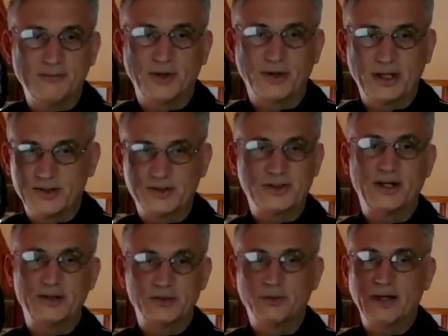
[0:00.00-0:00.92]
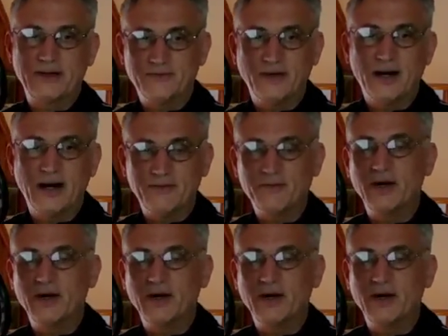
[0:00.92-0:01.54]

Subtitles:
million instead of $25.